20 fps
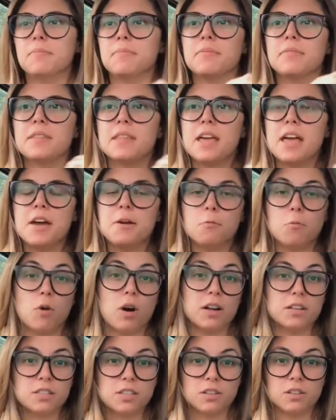and want
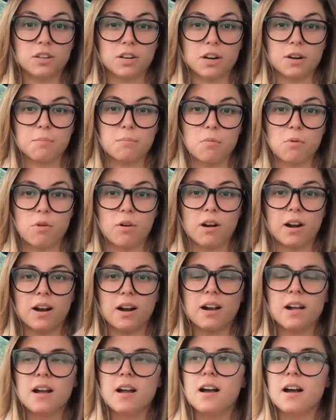to learn more,
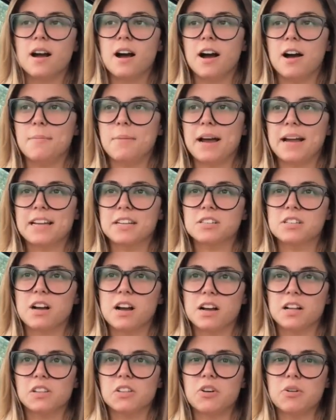I can talk a
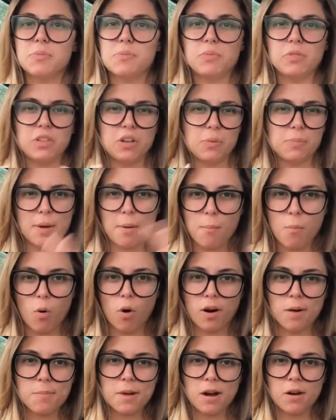little bit more
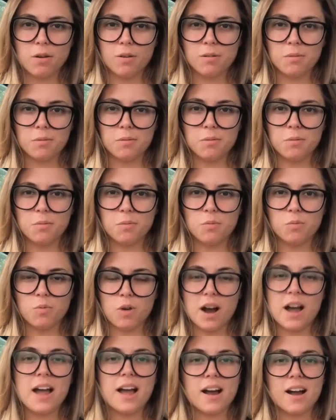about
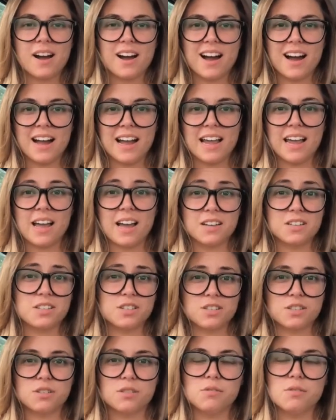what I had to
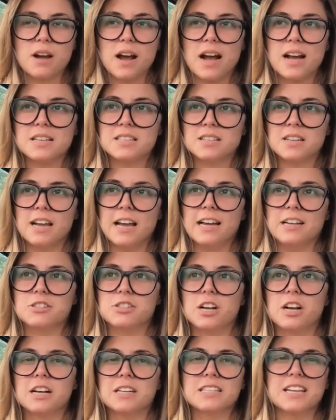do as an
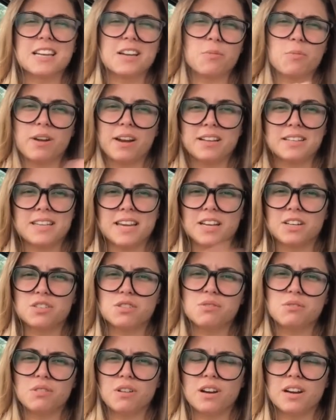adjunct. I didn't want to take too
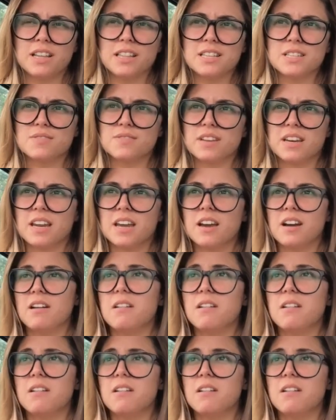long in this video.